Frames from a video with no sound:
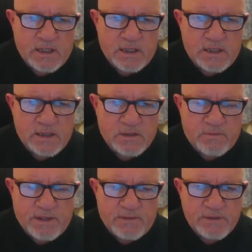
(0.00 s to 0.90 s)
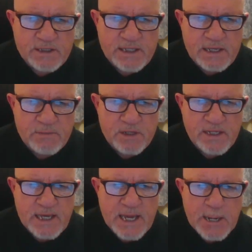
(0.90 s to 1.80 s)
He's gone back with his king, but he
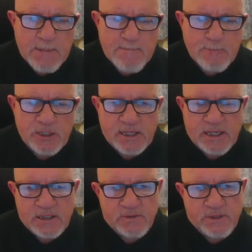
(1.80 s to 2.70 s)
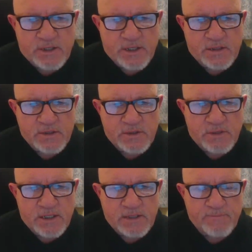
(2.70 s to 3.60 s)
can't do anything, it's too
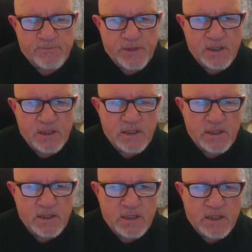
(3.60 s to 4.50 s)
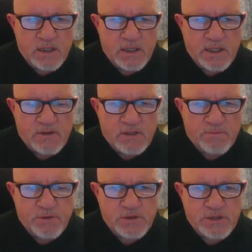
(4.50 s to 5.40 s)
late. Now I can
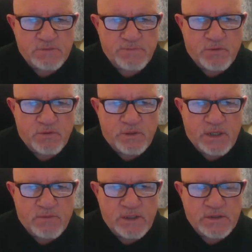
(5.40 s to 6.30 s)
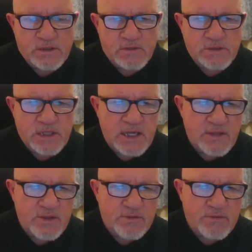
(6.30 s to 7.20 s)
push this pawn, and when it goes
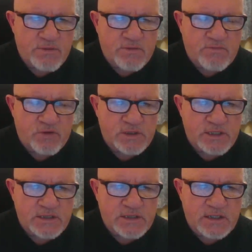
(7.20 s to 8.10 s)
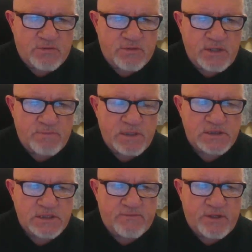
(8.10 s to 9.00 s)
rook takes a3,
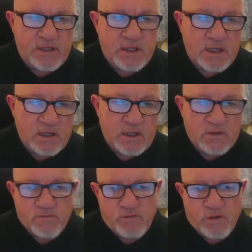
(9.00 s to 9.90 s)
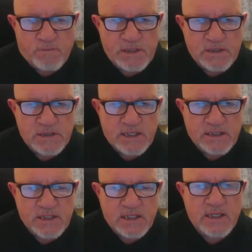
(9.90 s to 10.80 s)
b7, rook
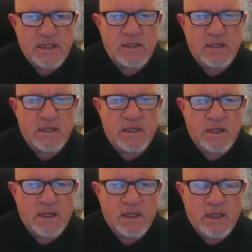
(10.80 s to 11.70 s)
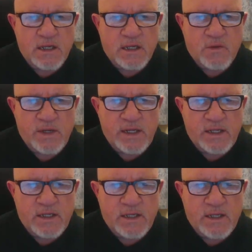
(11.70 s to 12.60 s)
b6, and then queen
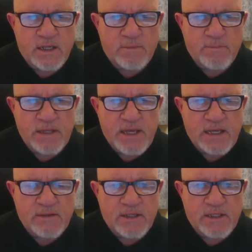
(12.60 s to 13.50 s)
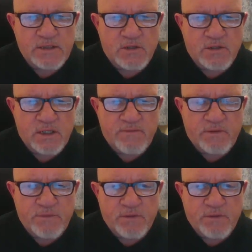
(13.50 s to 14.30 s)
b8, and he's got to give up his